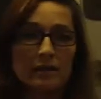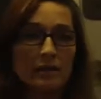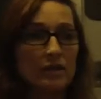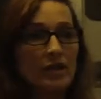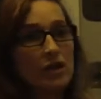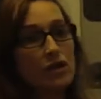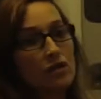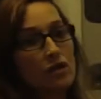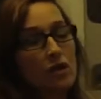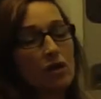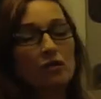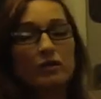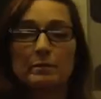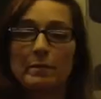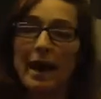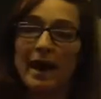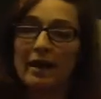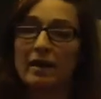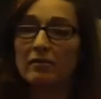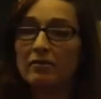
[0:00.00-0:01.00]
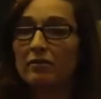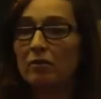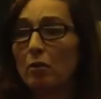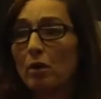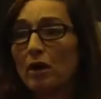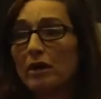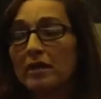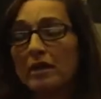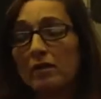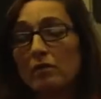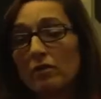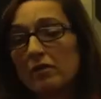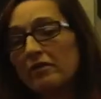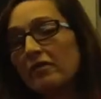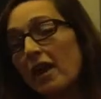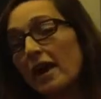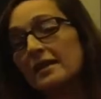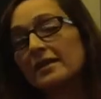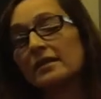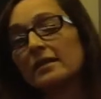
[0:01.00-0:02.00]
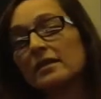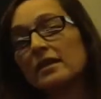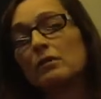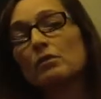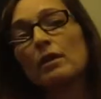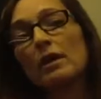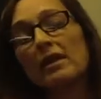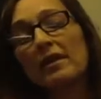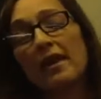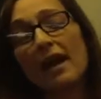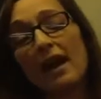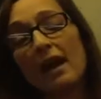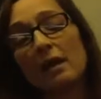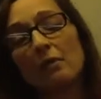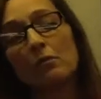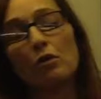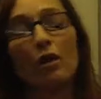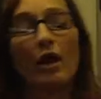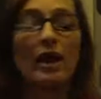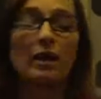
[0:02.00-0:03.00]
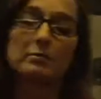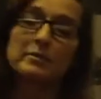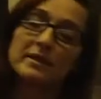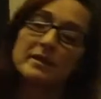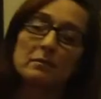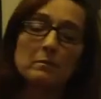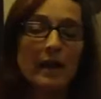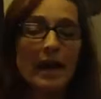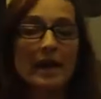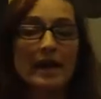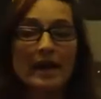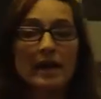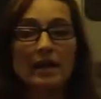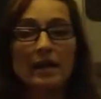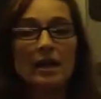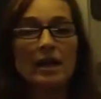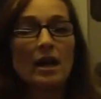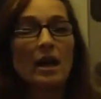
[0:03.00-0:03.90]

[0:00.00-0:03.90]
The teacher goes back and forth and revises it with them or helps them edit,